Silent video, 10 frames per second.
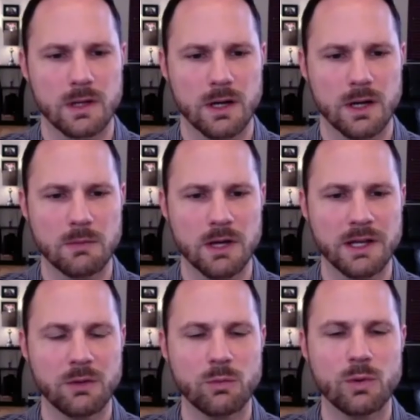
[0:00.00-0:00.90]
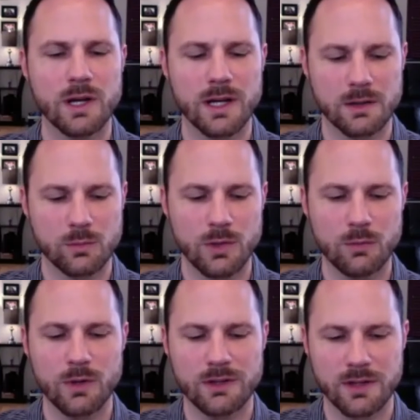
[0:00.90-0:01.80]
And now what
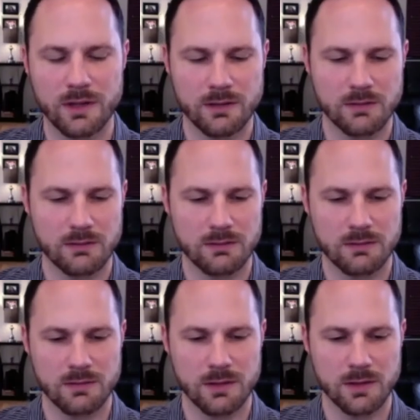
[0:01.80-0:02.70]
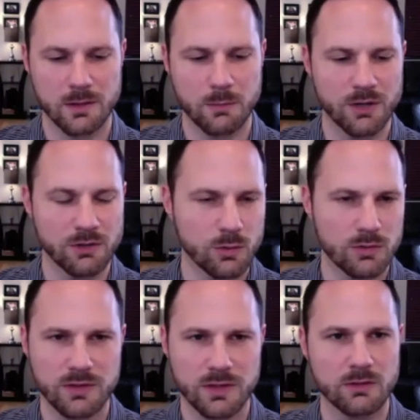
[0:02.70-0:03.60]
was it about your
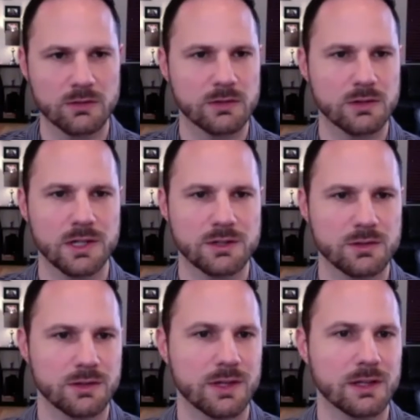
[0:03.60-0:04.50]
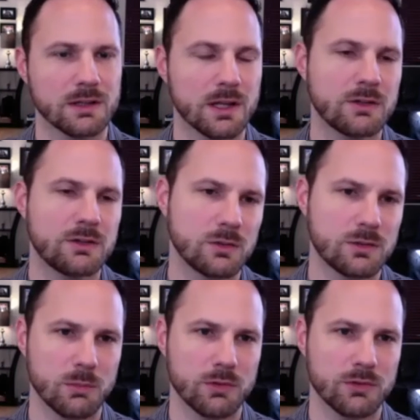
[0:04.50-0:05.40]
skills and your interests that led you
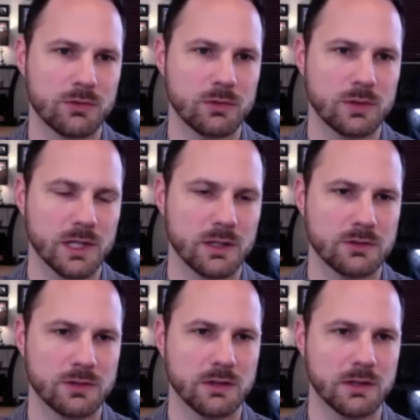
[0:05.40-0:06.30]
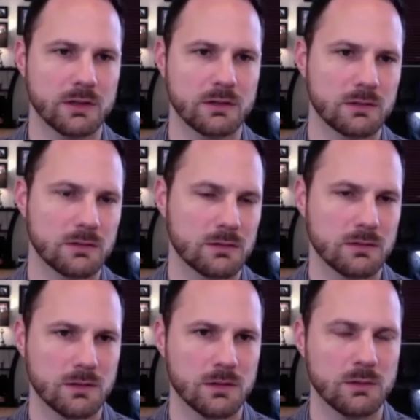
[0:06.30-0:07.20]
to pursue an engineering
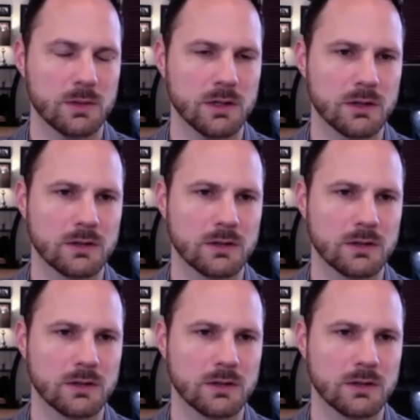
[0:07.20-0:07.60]
career?